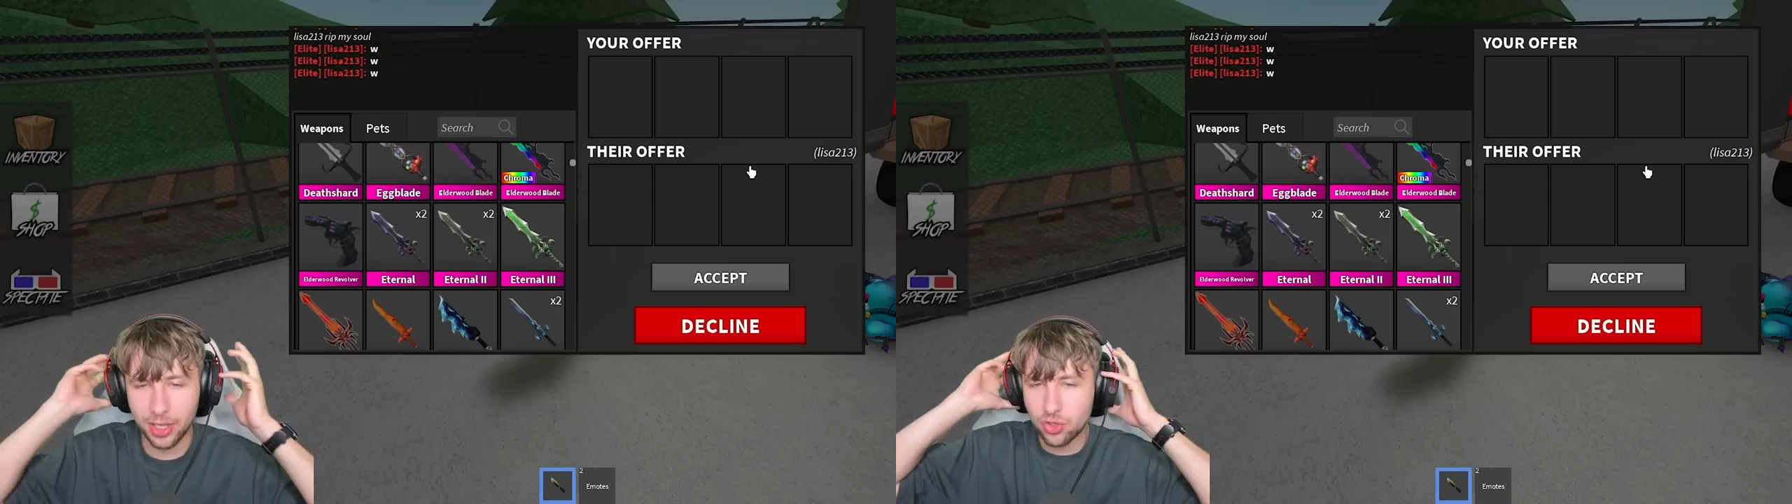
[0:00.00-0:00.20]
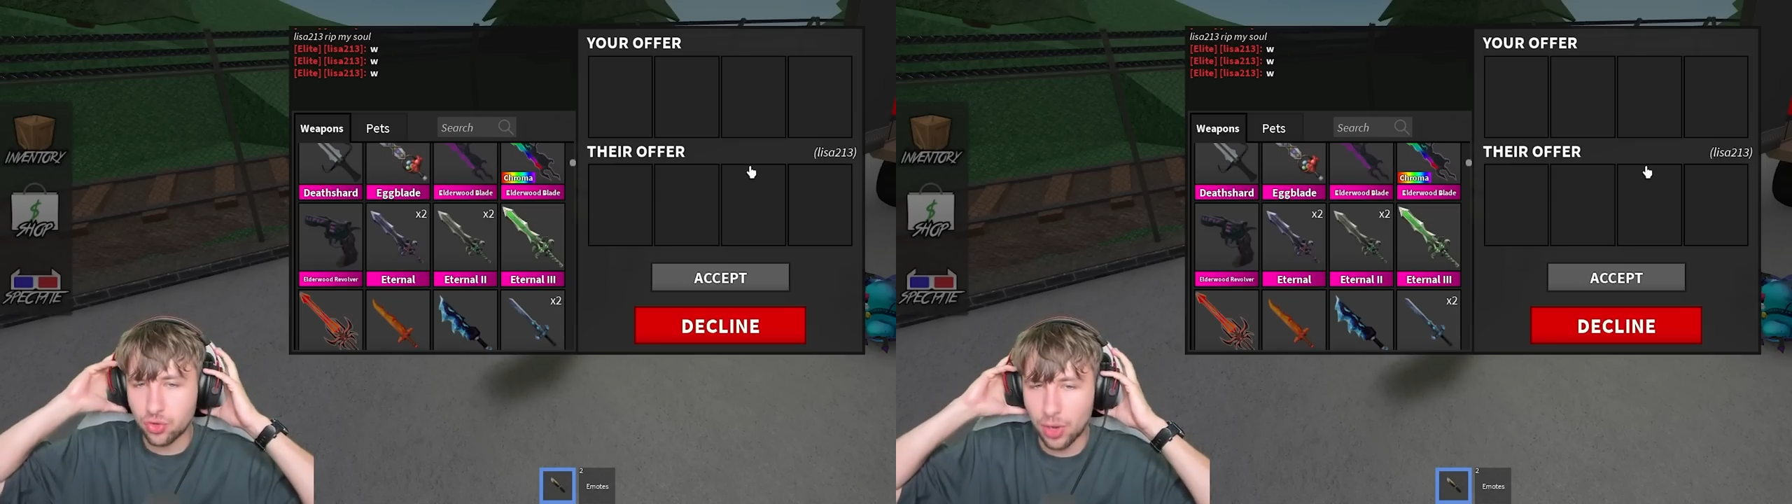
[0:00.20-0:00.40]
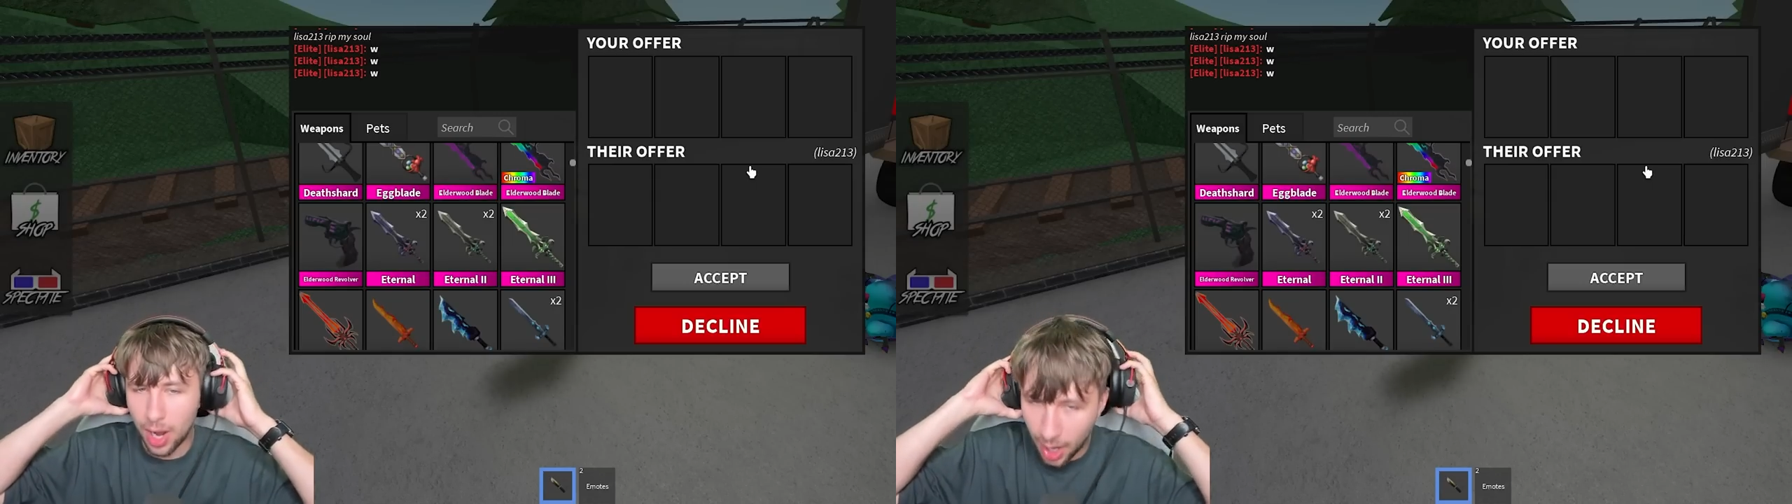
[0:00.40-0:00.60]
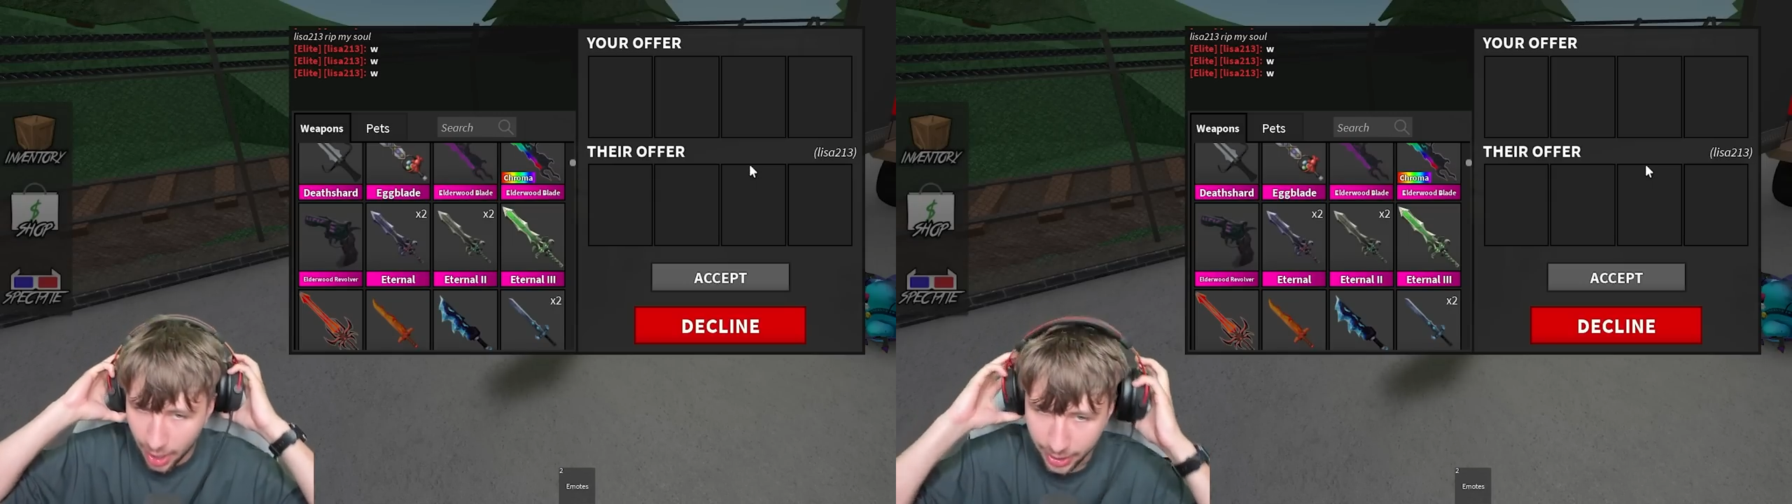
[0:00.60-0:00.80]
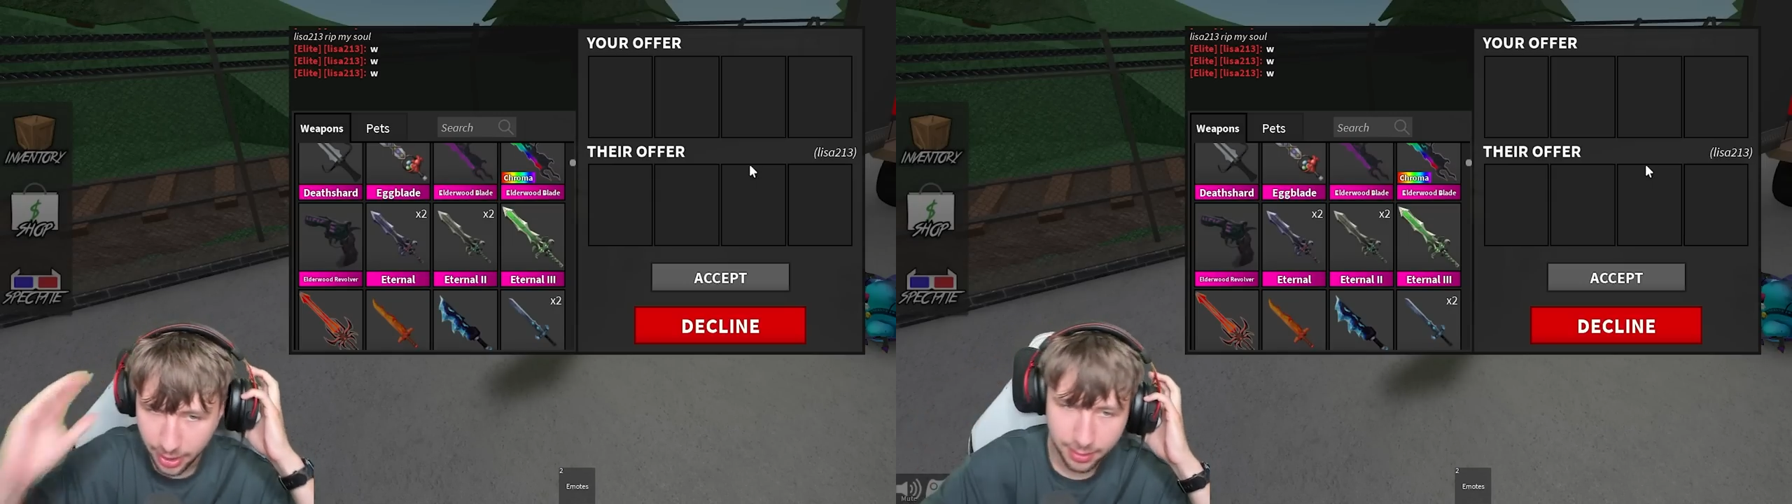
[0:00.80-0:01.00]
and
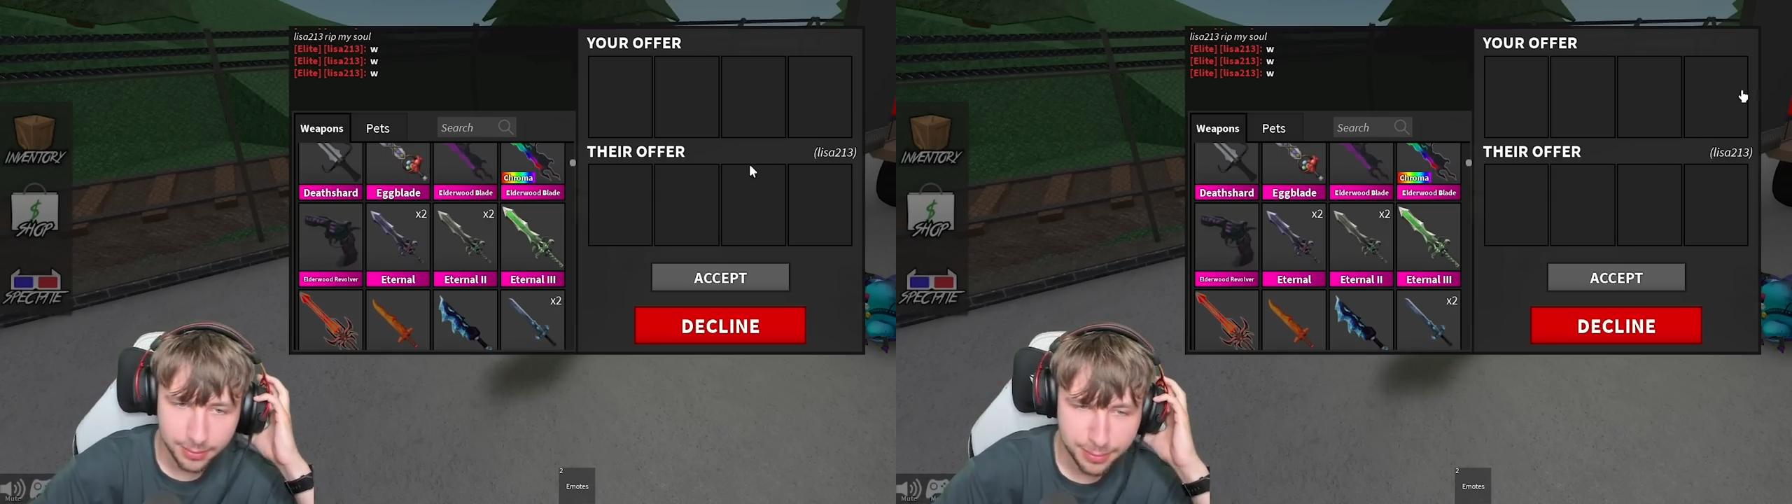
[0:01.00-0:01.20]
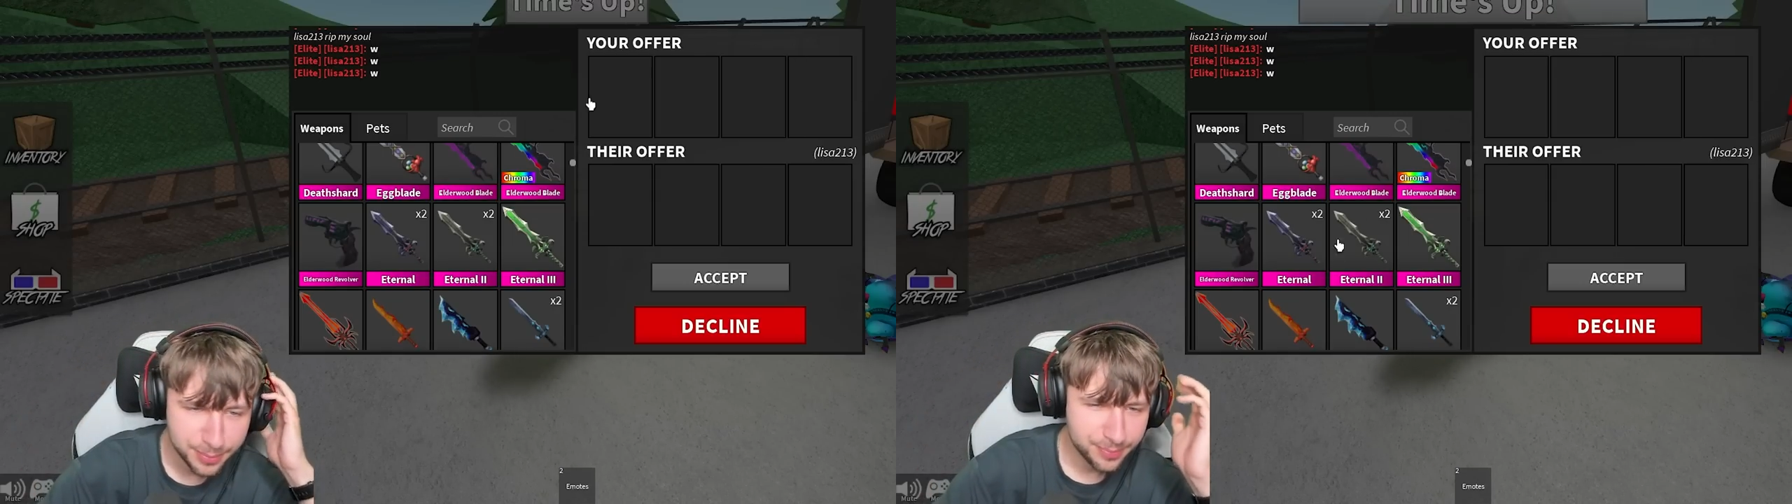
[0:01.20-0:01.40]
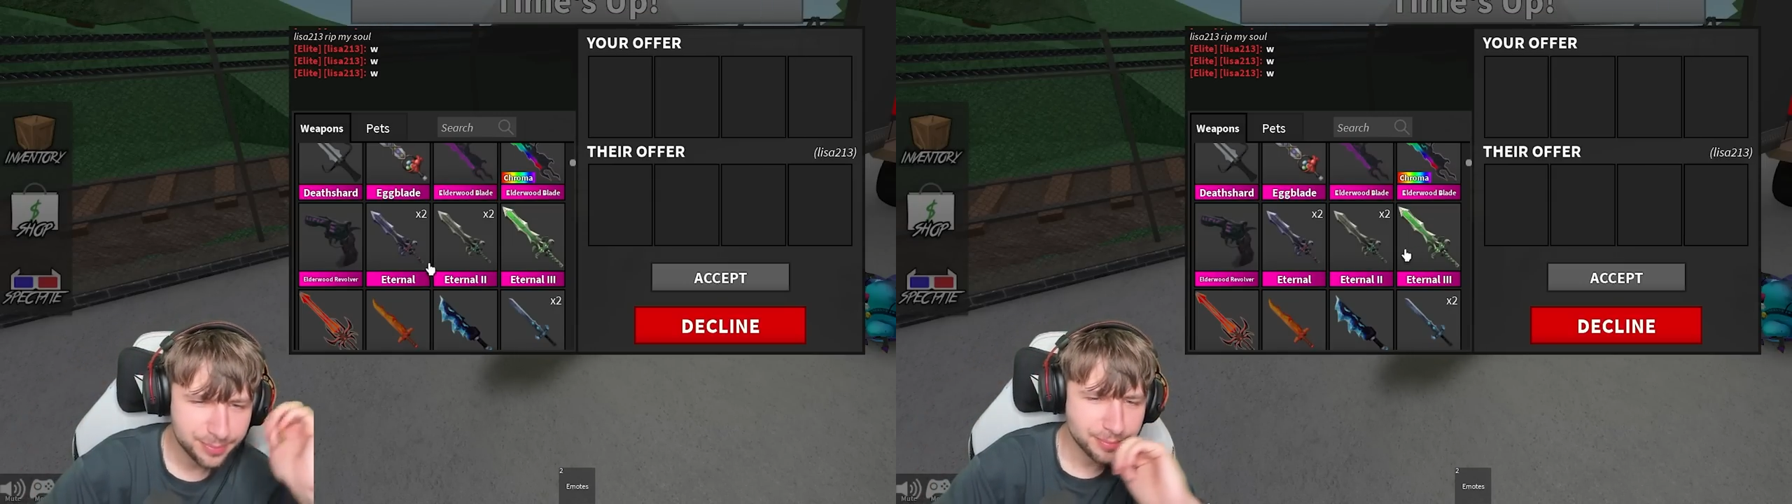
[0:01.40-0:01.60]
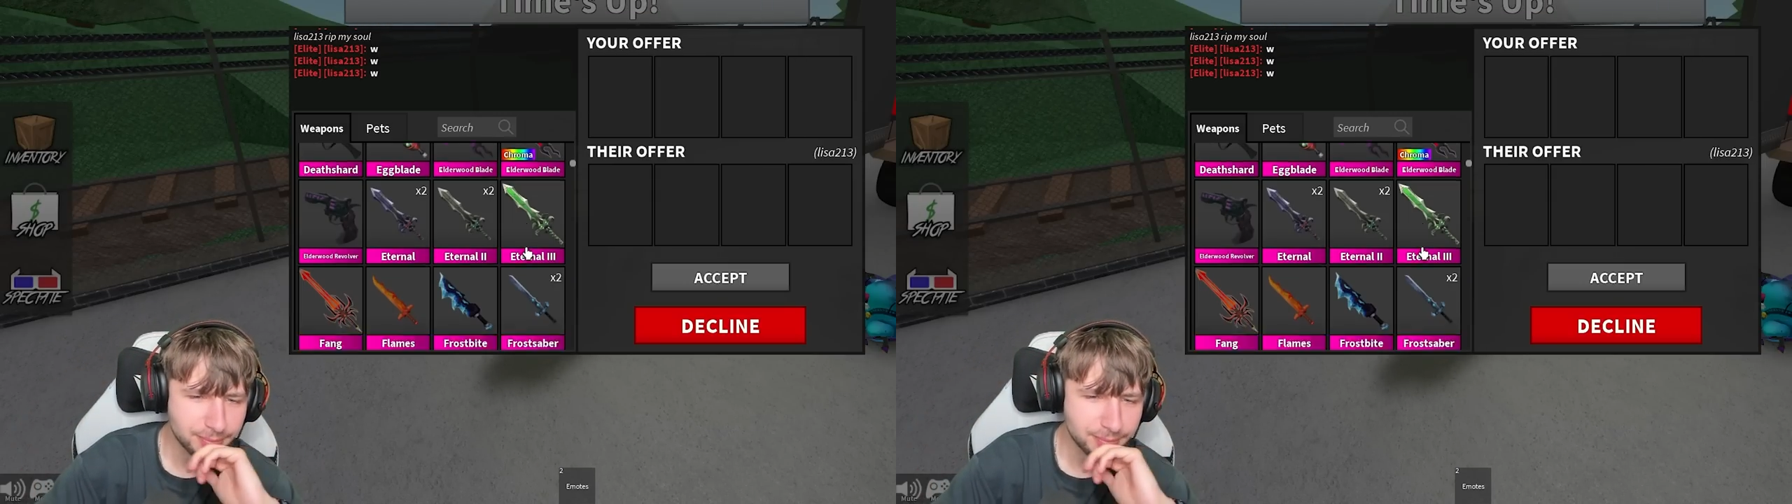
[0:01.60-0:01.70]
truck! Bro,